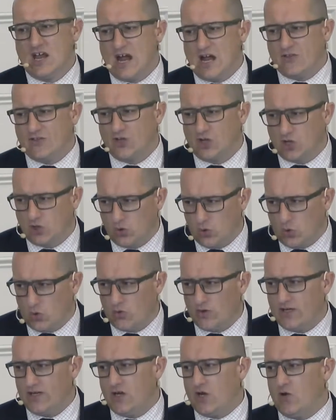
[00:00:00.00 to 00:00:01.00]
and the
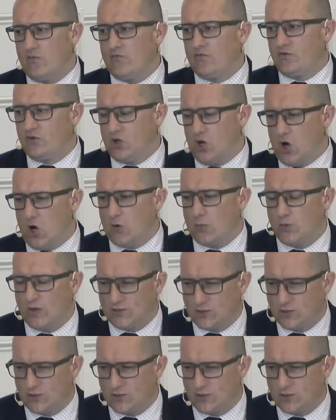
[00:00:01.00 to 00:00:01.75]
glory of God.